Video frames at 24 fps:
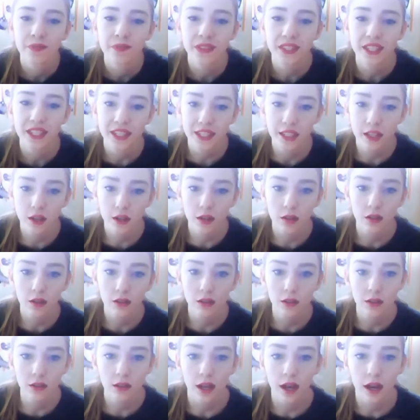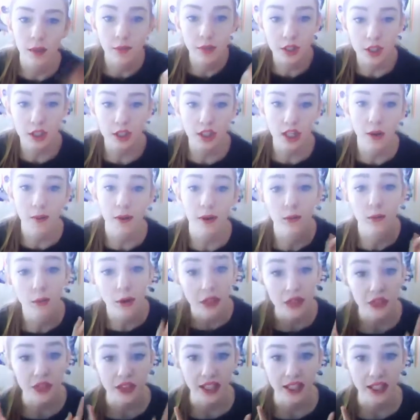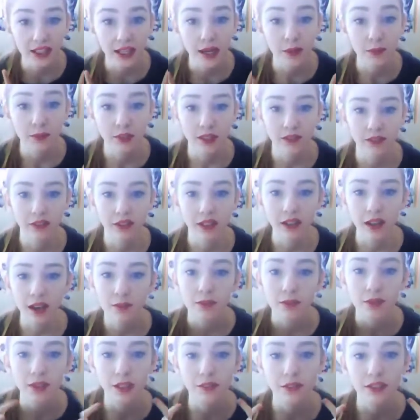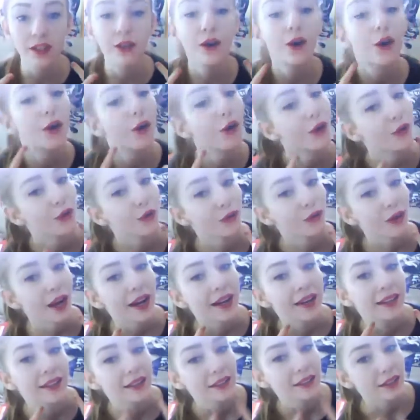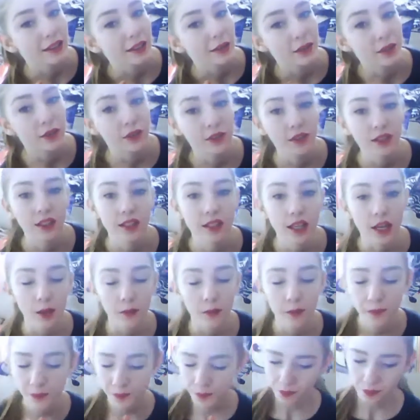So I'm just gonna start by one thing that I'm loving. I'm loving red lips. You couldn't tell.